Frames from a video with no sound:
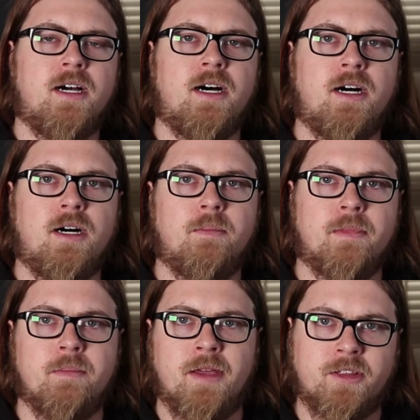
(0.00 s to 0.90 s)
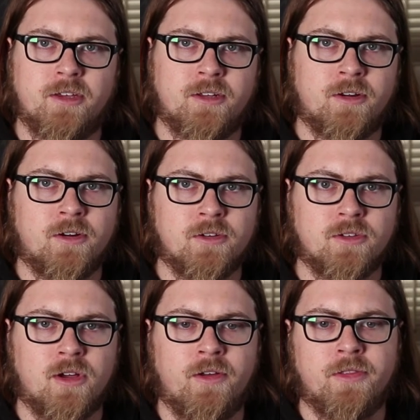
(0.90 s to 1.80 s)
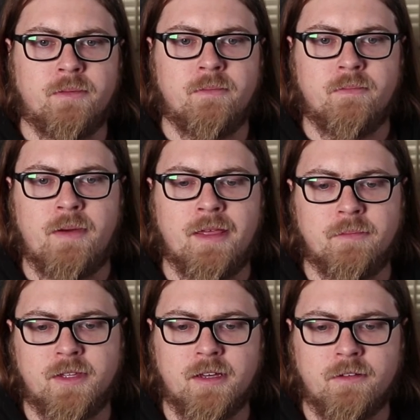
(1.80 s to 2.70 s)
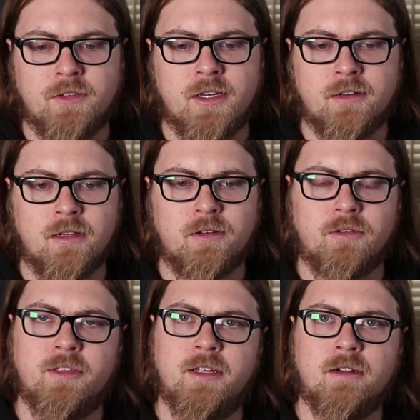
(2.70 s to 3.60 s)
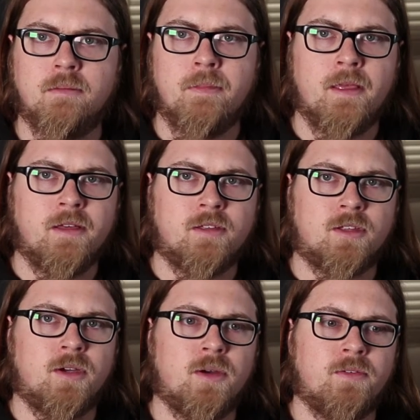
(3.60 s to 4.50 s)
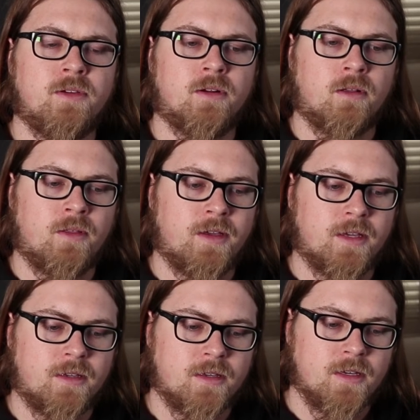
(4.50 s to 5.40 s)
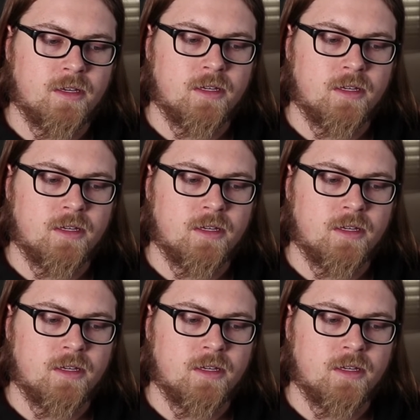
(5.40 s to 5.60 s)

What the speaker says: It makes the guitars on them by themselves sound a little thinner. So if you're like